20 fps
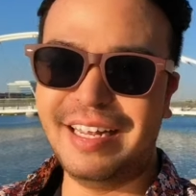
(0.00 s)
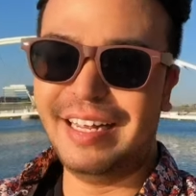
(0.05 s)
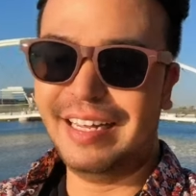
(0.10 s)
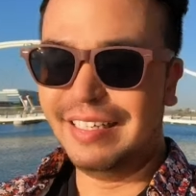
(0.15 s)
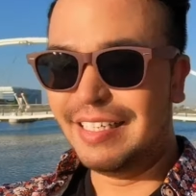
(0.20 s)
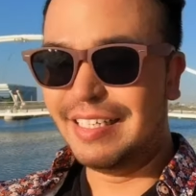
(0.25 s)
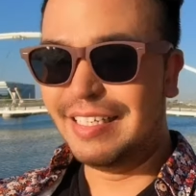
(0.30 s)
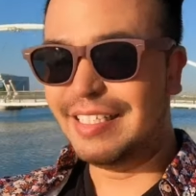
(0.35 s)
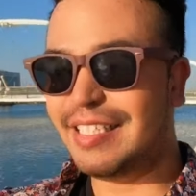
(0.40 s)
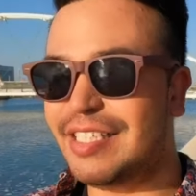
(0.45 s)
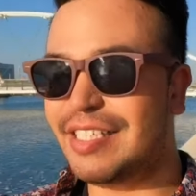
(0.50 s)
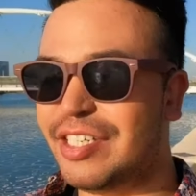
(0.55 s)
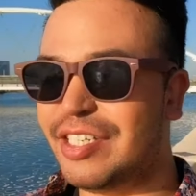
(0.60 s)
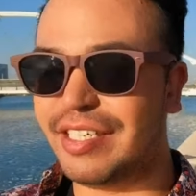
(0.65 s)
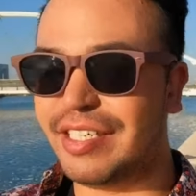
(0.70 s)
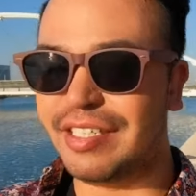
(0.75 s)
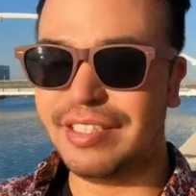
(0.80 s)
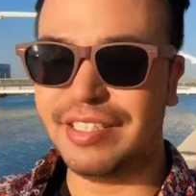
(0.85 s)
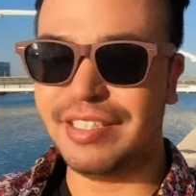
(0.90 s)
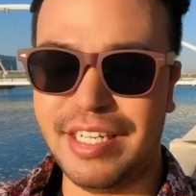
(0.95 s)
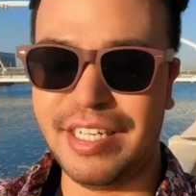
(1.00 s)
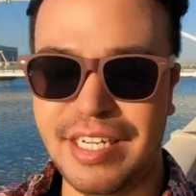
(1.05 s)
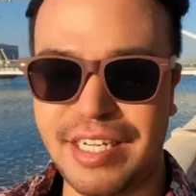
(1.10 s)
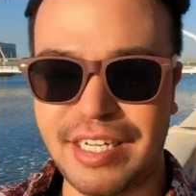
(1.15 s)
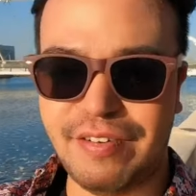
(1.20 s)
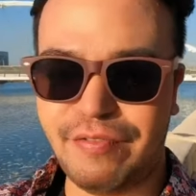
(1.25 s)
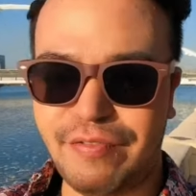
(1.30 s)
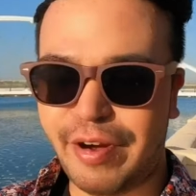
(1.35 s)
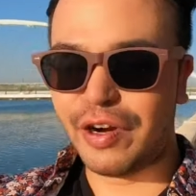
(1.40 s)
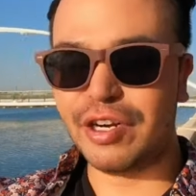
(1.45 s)
This is the
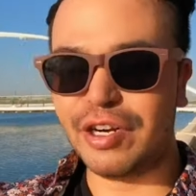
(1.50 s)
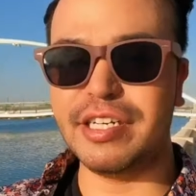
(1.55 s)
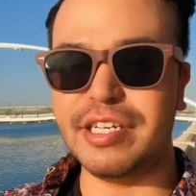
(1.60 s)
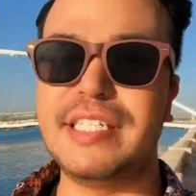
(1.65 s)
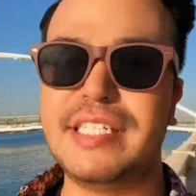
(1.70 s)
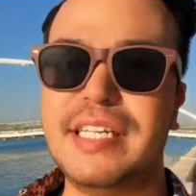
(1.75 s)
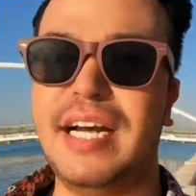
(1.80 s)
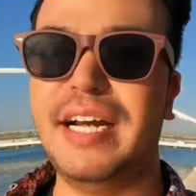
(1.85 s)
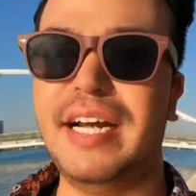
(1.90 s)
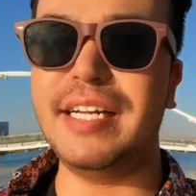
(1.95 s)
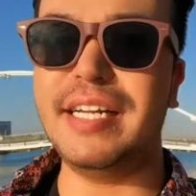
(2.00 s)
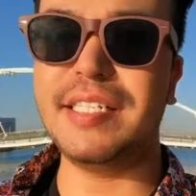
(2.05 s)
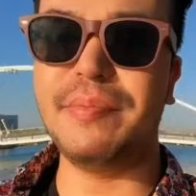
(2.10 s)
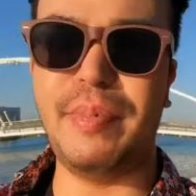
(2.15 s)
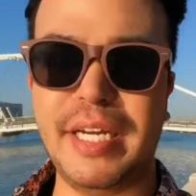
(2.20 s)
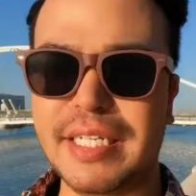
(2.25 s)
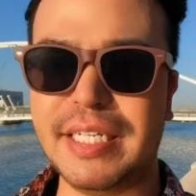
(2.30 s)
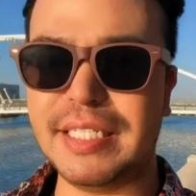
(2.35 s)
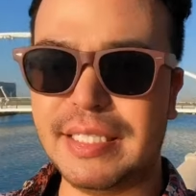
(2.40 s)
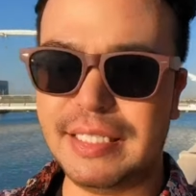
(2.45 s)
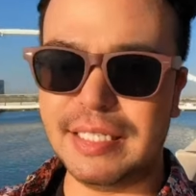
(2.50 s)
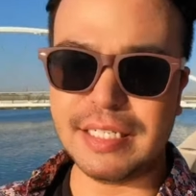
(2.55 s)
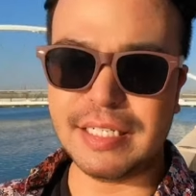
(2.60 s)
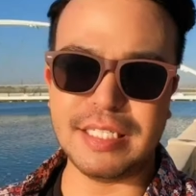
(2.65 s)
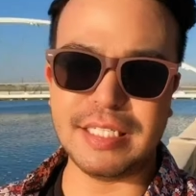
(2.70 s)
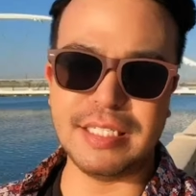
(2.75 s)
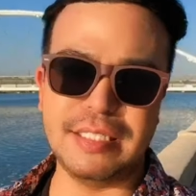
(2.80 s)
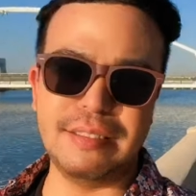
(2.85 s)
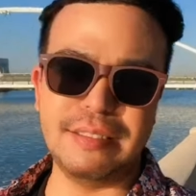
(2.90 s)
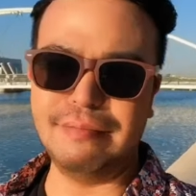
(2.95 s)
regular size, but it's
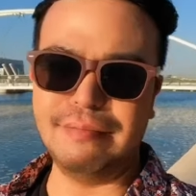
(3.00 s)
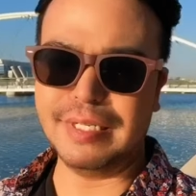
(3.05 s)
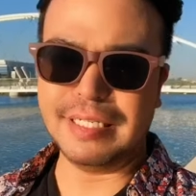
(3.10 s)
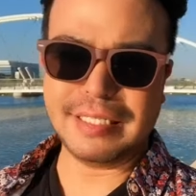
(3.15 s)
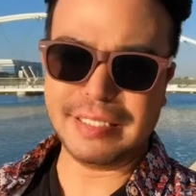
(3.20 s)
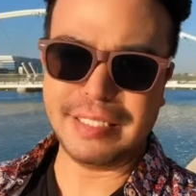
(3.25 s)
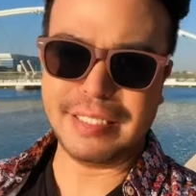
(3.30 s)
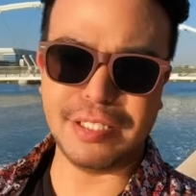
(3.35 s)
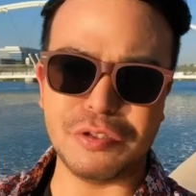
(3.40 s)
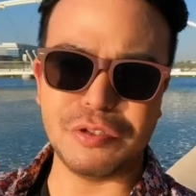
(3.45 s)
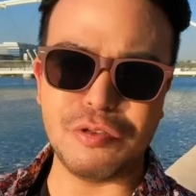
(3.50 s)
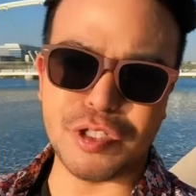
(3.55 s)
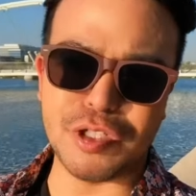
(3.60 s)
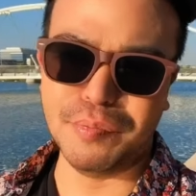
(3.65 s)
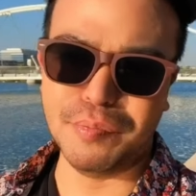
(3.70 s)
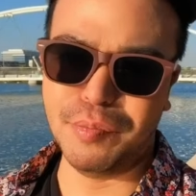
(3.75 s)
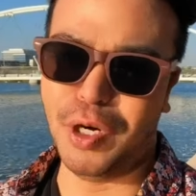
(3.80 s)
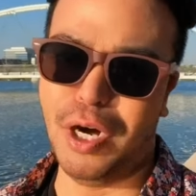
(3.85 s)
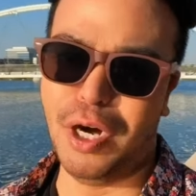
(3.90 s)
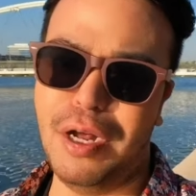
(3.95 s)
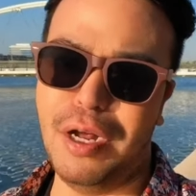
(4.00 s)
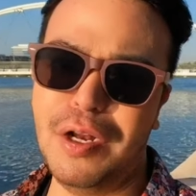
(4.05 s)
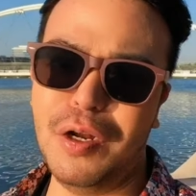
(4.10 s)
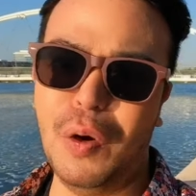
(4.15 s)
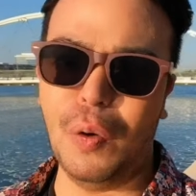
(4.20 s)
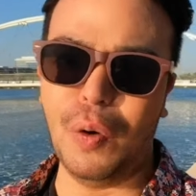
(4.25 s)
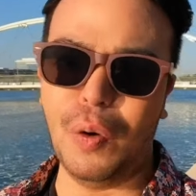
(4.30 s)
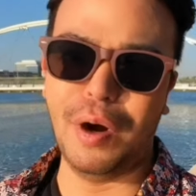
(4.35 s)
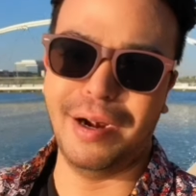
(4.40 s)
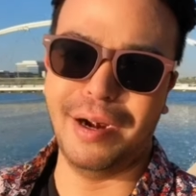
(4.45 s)
still too small.
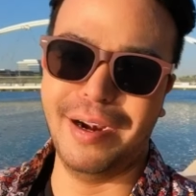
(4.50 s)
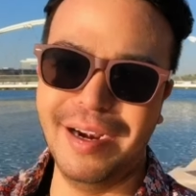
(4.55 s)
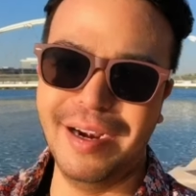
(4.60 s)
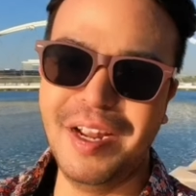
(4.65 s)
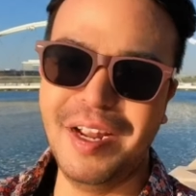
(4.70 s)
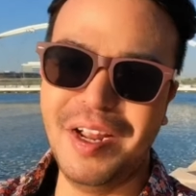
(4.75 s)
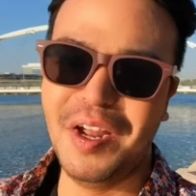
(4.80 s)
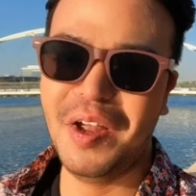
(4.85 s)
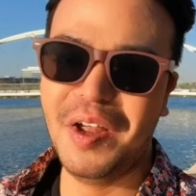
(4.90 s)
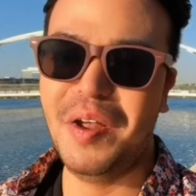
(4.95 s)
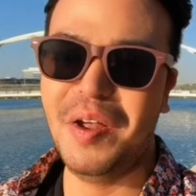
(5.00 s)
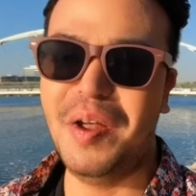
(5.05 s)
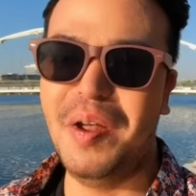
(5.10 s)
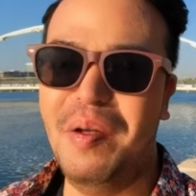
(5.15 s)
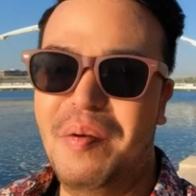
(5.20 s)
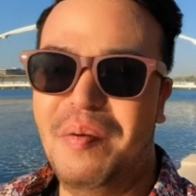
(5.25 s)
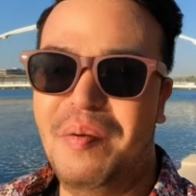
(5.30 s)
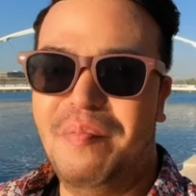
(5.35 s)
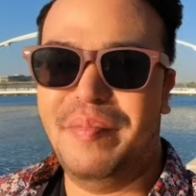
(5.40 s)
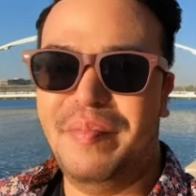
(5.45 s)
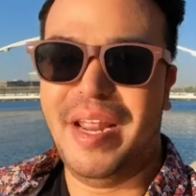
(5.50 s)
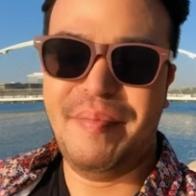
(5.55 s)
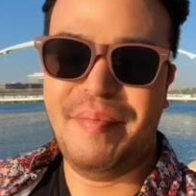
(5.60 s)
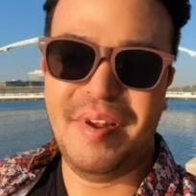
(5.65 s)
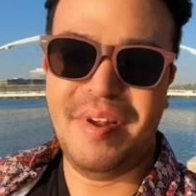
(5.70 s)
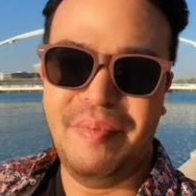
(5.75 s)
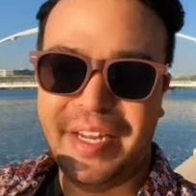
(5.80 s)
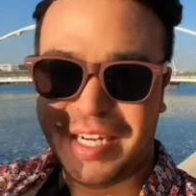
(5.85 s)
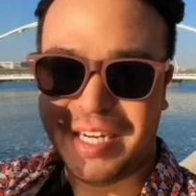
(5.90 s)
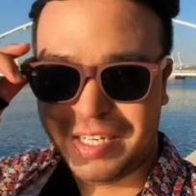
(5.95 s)
Or maybe
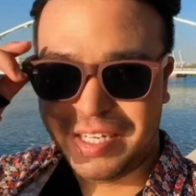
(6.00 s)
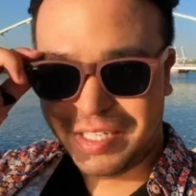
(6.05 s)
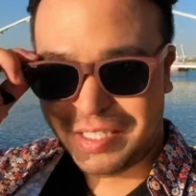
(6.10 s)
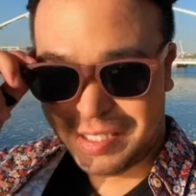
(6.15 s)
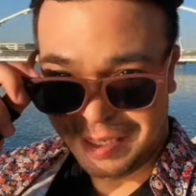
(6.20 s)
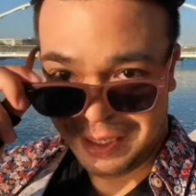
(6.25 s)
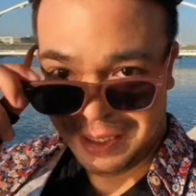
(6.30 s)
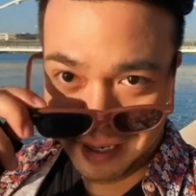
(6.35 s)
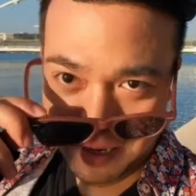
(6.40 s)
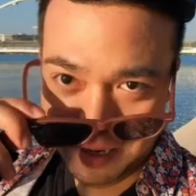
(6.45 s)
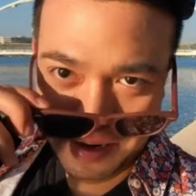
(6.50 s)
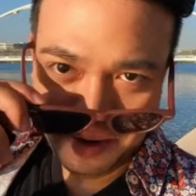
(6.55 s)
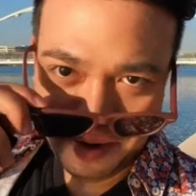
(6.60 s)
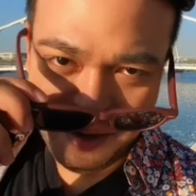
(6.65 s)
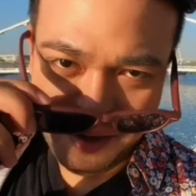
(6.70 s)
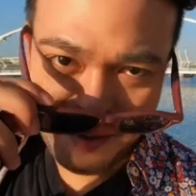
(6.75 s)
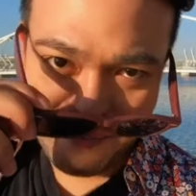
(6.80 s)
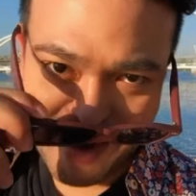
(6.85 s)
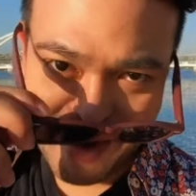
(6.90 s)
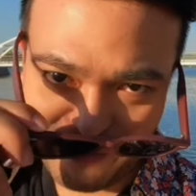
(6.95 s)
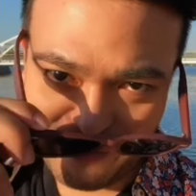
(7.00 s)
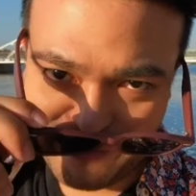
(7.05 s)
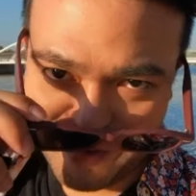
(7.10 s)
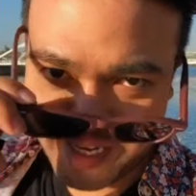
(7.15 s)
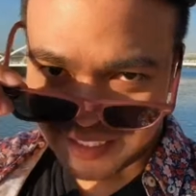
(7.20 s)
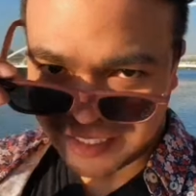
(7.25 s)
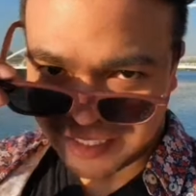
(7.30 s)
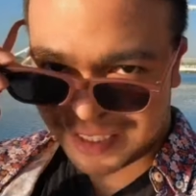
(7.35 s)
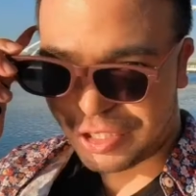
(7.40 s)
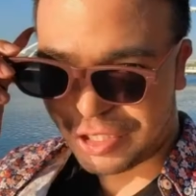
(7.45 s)
because my
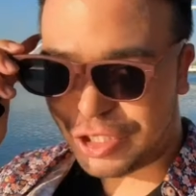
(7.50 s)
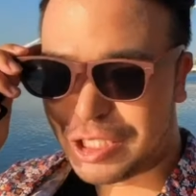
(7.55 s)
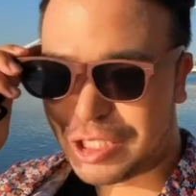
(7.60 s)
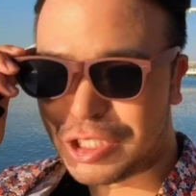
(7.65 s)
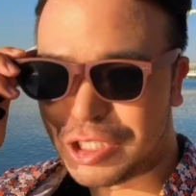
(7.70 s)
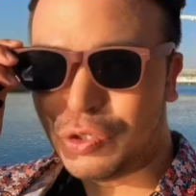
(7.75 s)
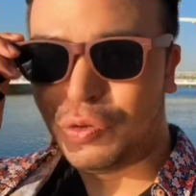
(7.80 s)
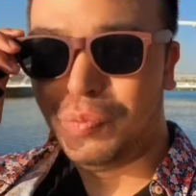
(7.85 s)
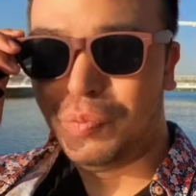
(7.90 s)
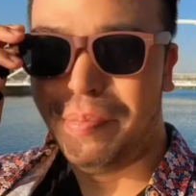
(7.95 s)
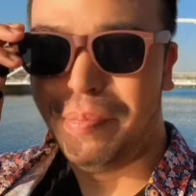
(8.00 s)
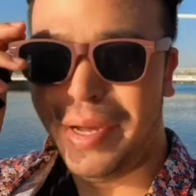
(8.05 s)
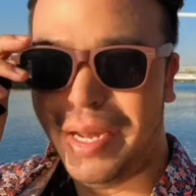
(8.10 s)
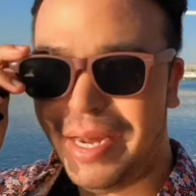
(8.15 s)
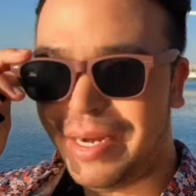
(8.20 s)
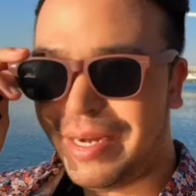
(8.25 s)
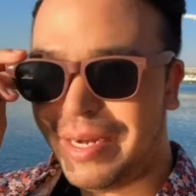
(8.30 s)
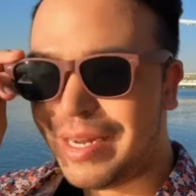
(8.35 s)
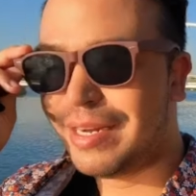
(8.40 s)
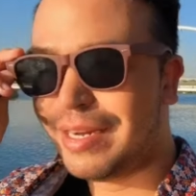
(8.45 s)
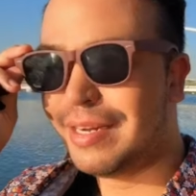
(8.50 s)
face is just too big.